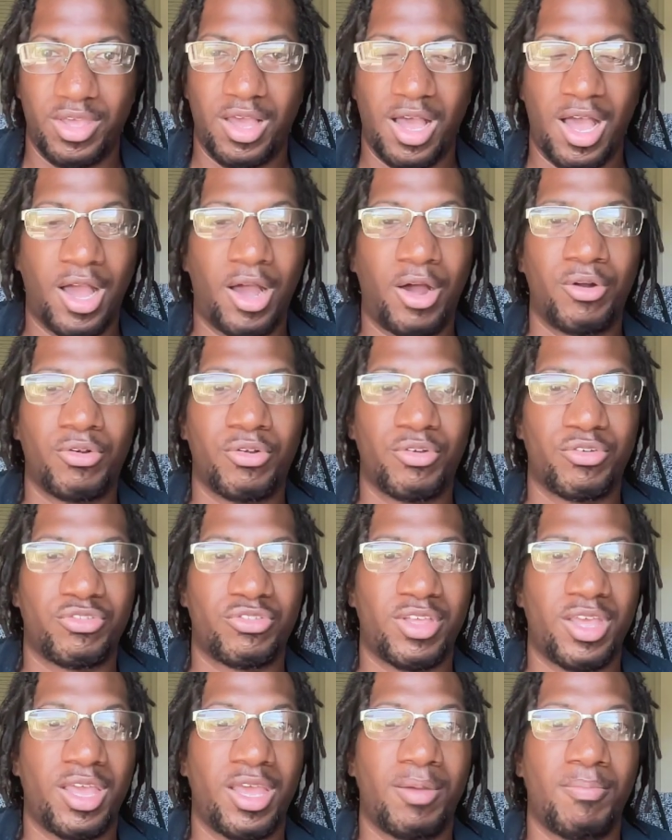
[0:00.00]
I
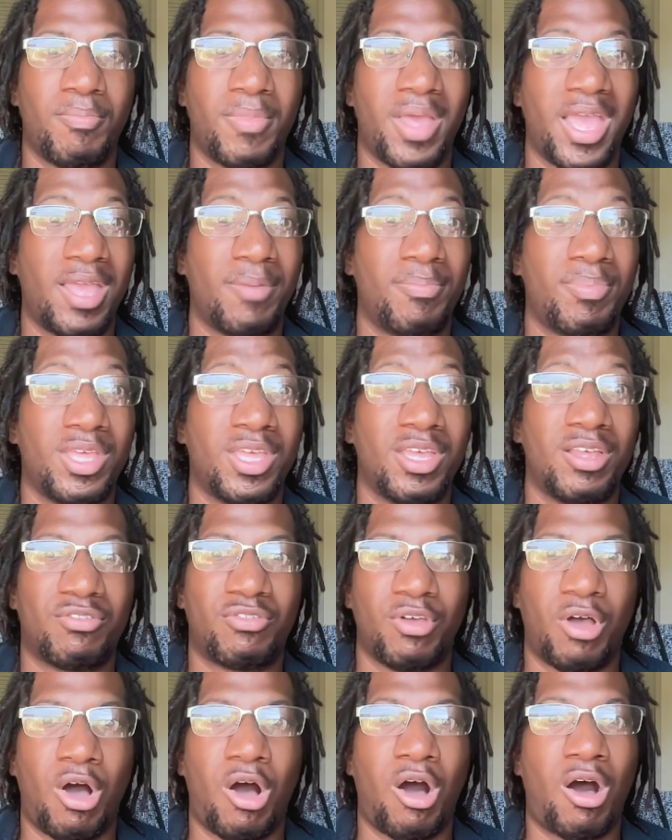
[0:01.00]
understand maybe it's
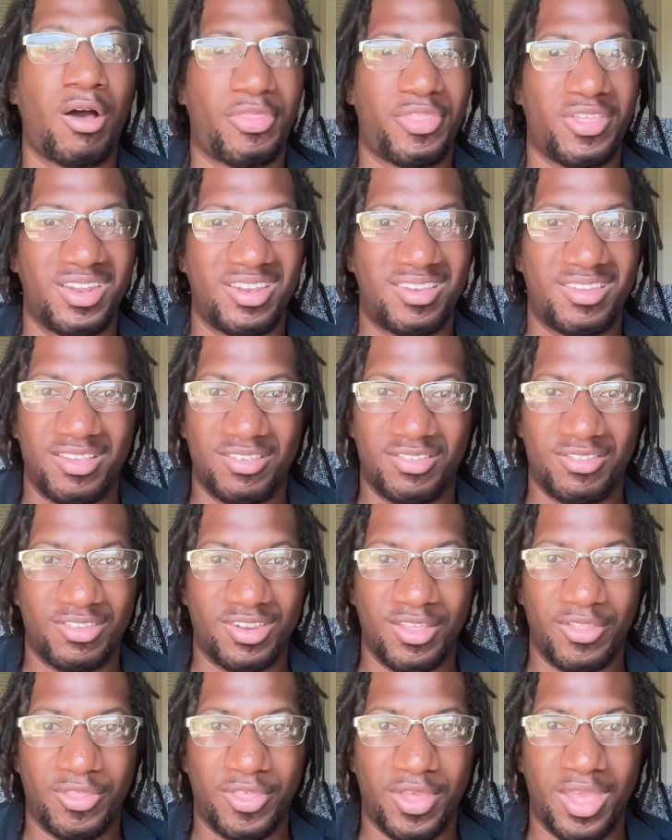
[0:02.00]
an
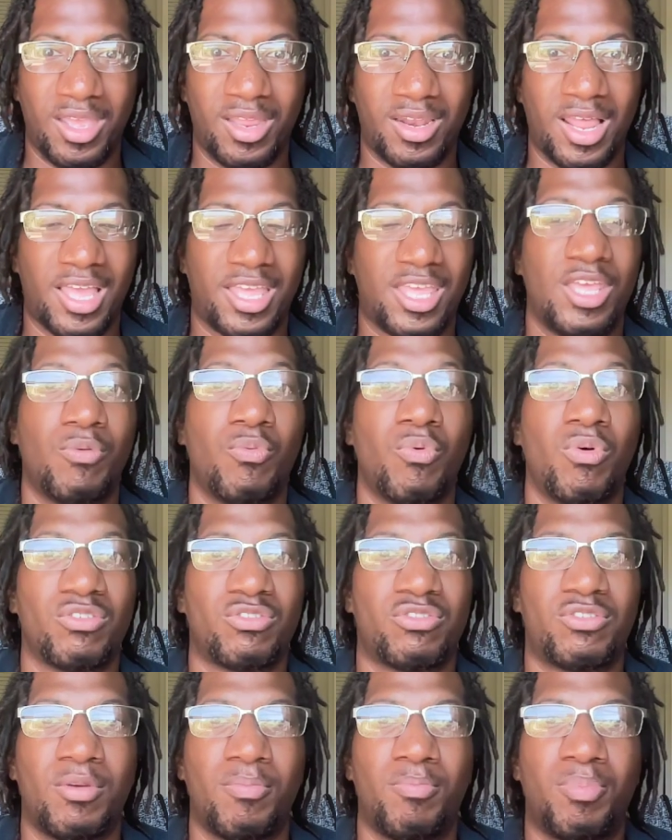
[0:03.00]
authenticity thing. Like he
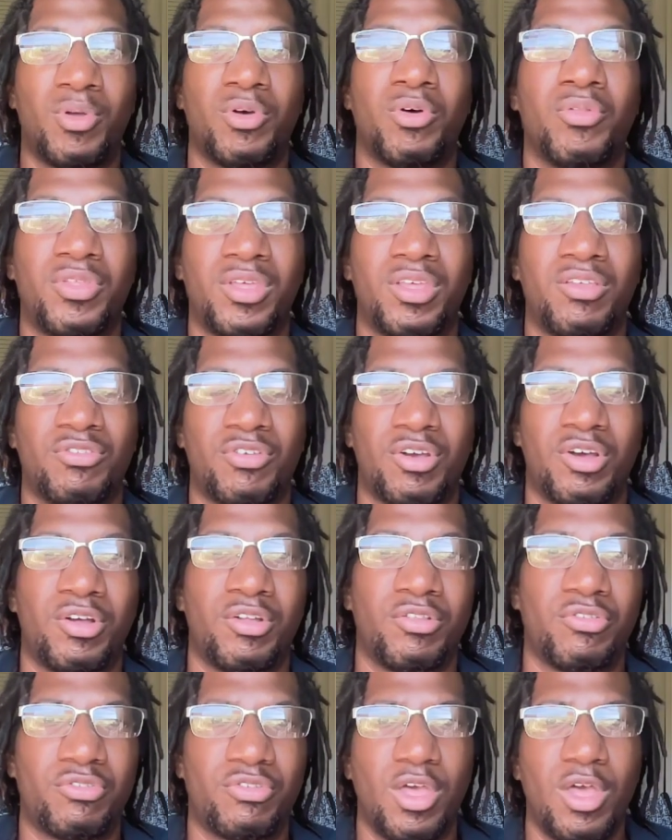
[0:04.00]
wants to build these
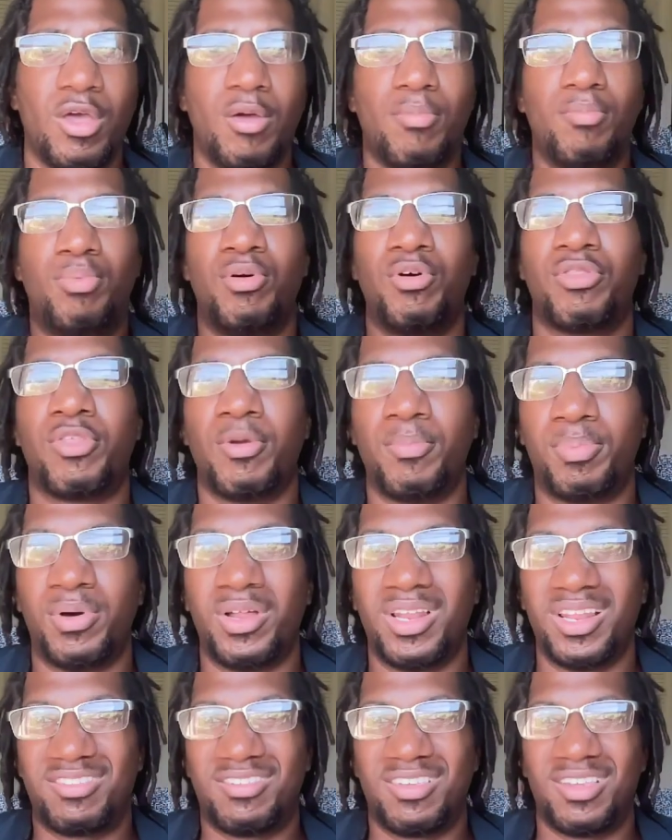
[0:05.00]
guns, put the
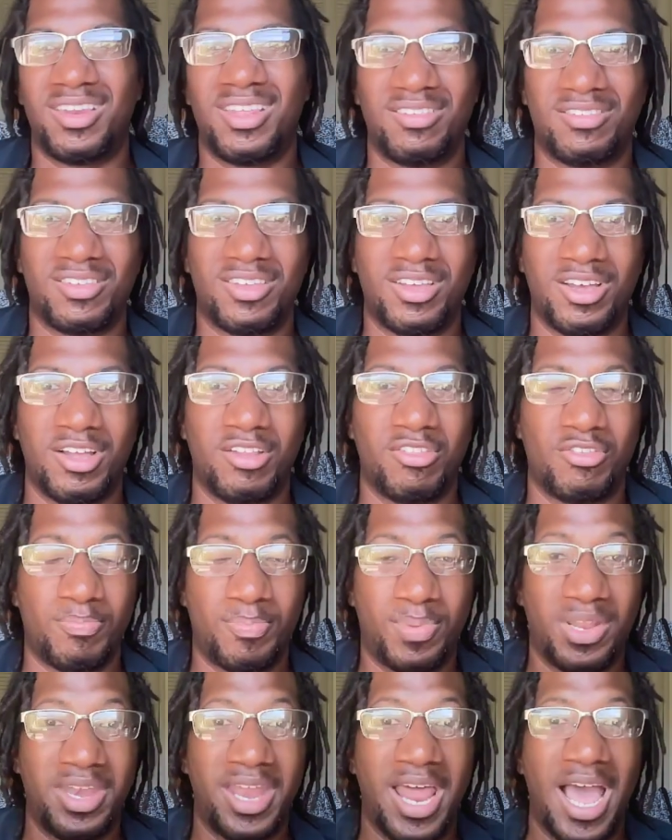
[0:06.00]
bullets in these guns,
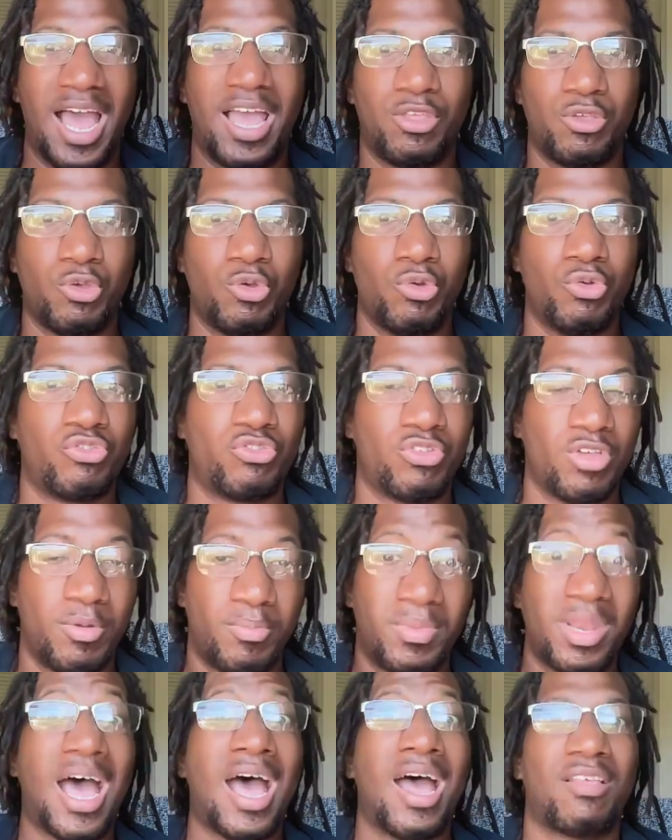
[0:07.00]
but not use them,
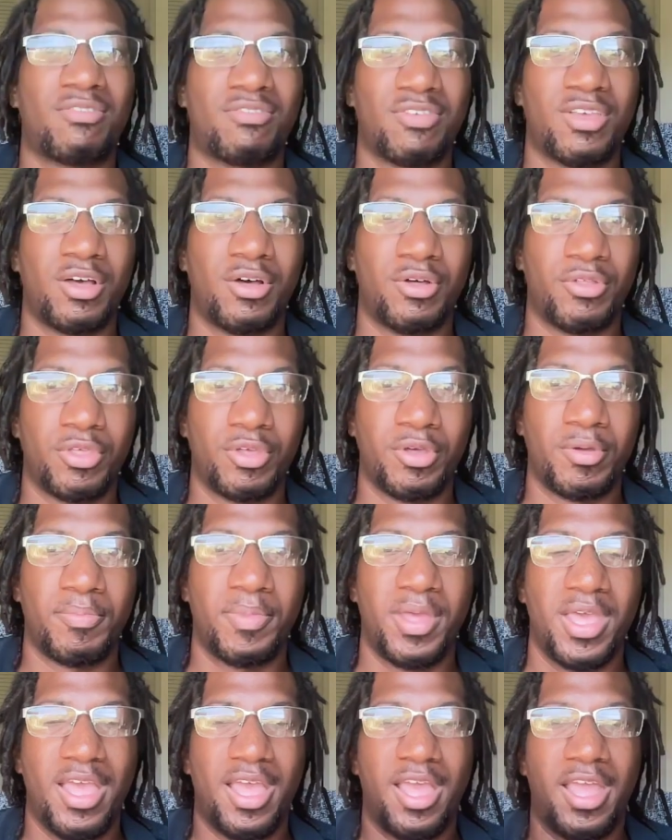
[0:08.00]
not sell them,
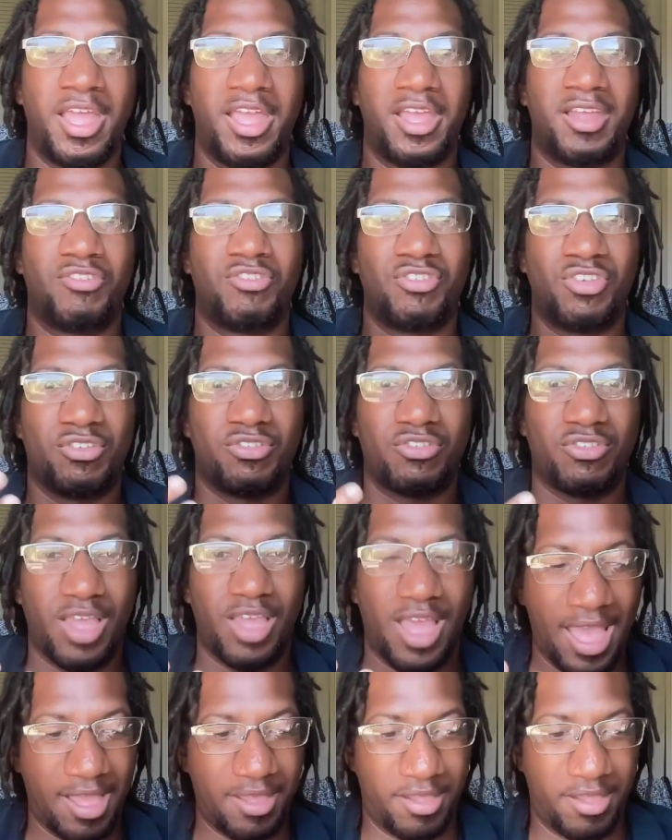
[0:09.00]
and just
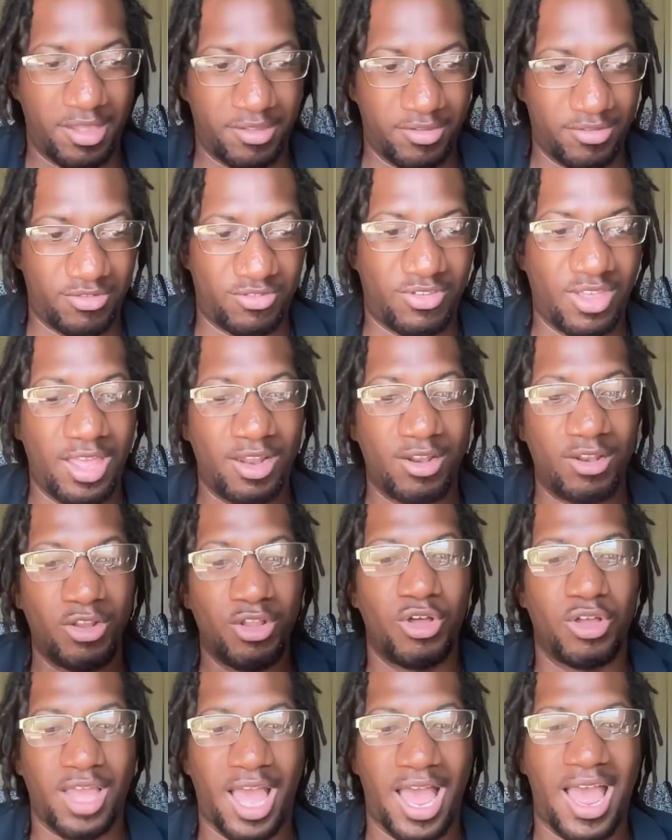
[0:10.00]
say,
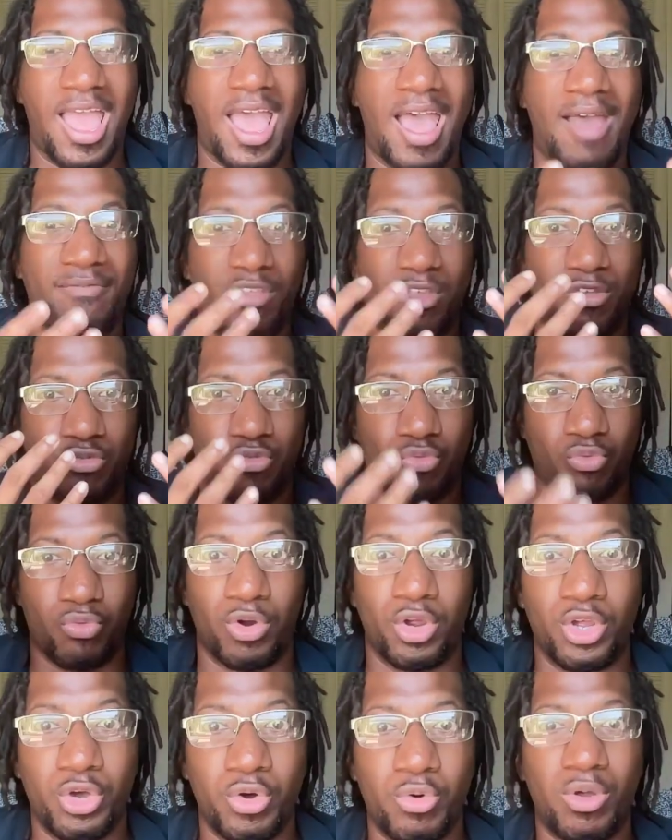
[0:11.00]
look, I have this
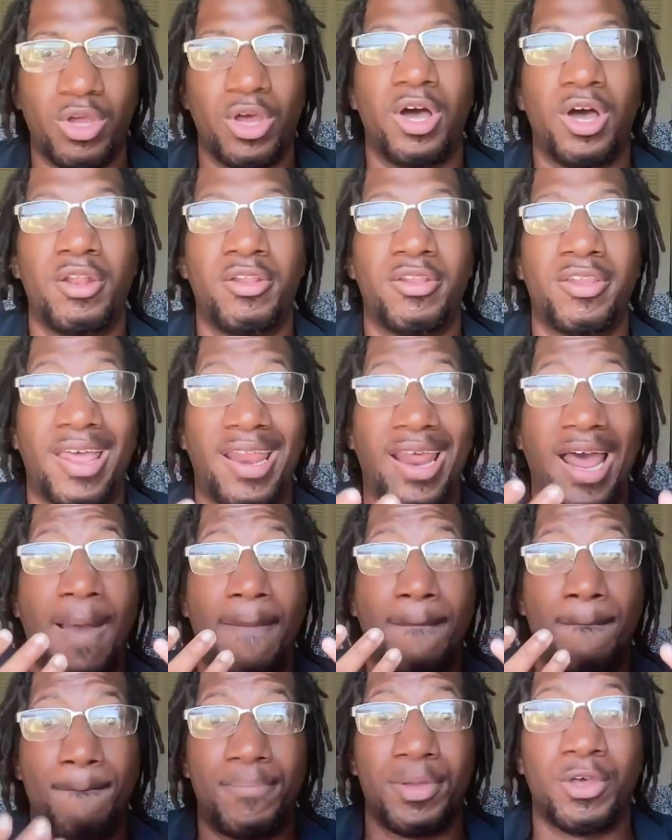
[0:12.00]
real gun that
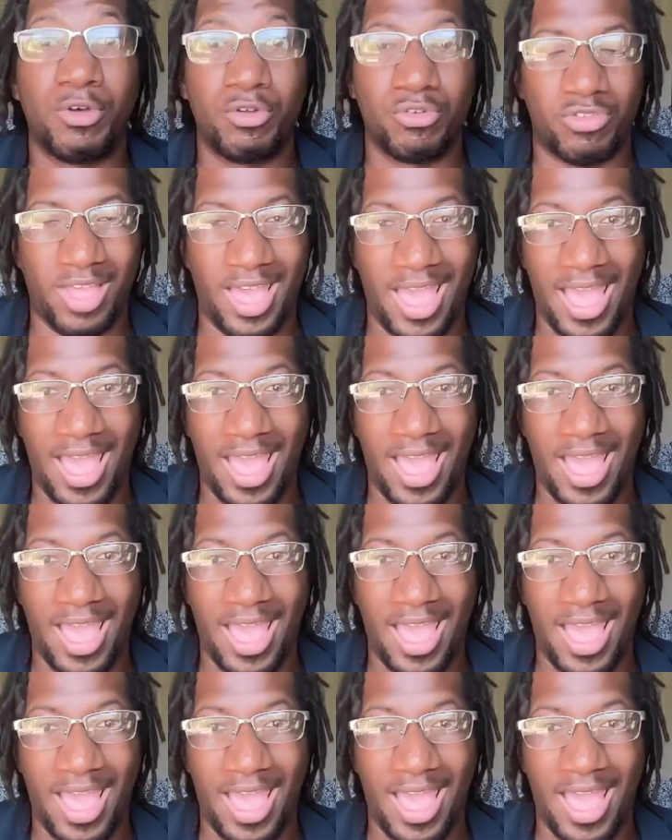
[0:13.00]
I built.